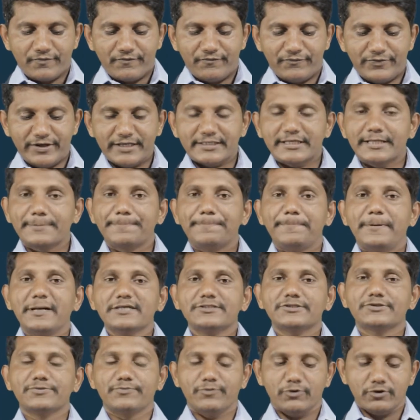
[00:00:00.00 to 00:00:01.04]
Peter
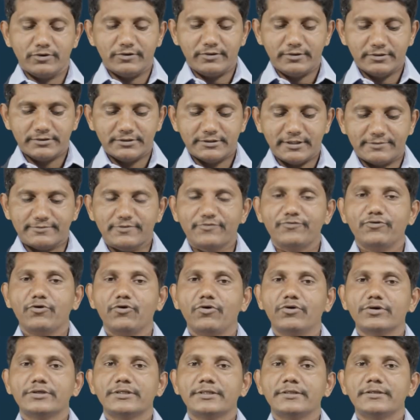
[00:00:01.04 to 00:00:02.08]
first book chapter
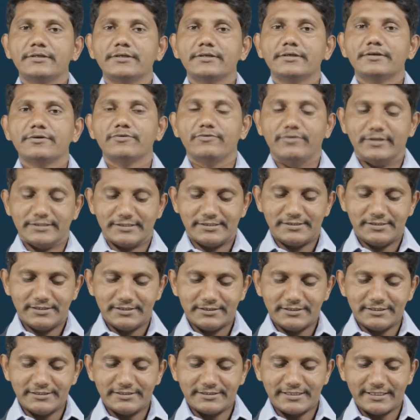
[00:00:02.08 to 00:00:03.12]
4 verse
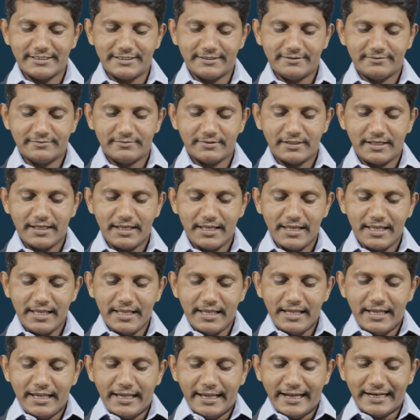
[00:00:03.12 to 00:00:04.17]
16.
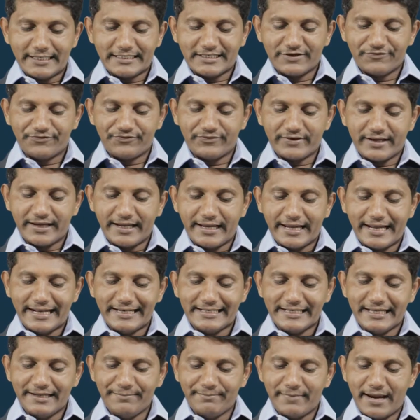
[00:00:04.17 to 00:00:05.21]
Yet if
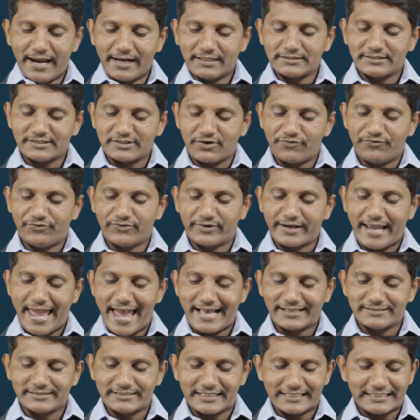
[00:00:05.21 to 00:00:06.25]
any man suffer
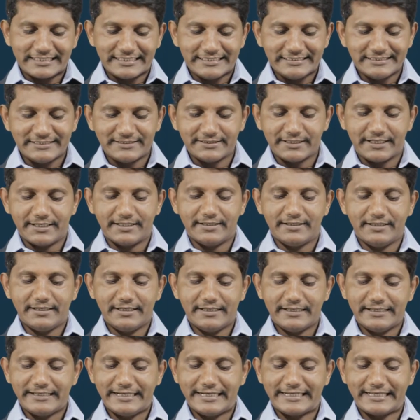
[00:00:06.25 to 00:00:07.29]
as a Christian,
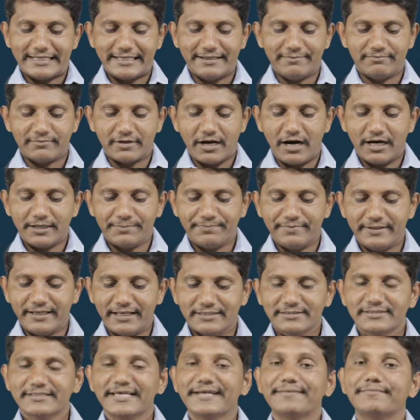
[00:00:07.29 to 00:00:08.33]
let him not be
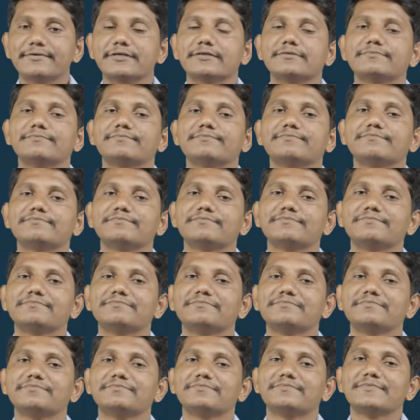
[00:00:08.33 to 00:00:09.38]
ashamed.
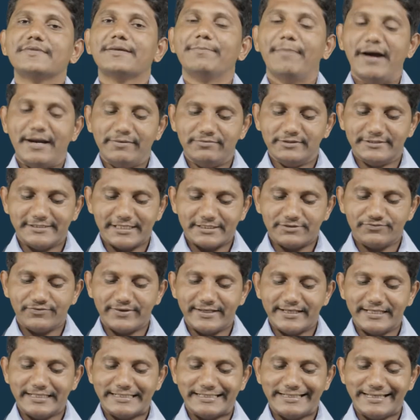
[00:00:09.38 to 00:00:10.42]
Bible says
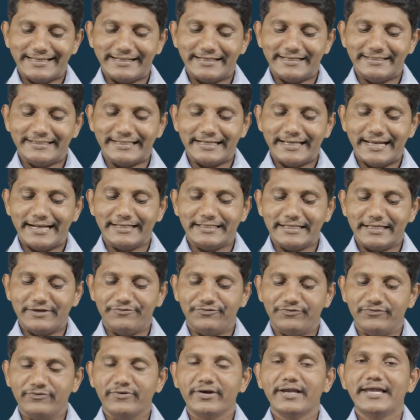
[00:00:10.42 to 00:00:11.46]
very clearly, yet
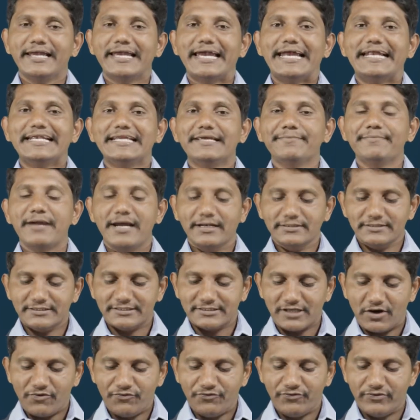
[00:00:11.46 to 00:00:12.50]
if any man
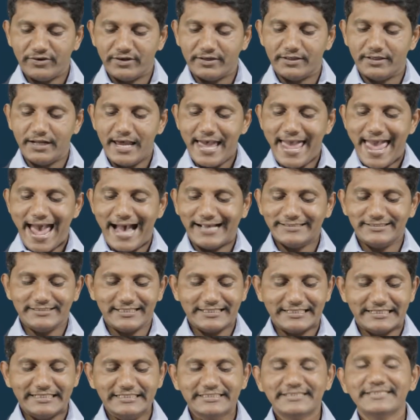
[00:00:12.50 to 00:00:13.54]
suffer as a
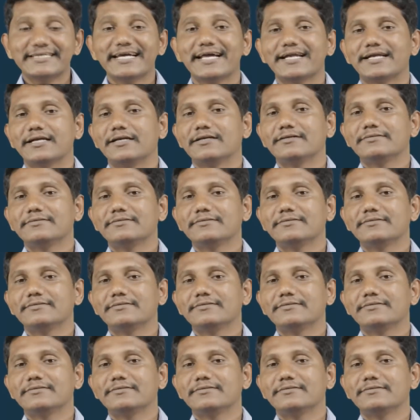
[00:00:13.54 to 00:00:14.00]
Christian,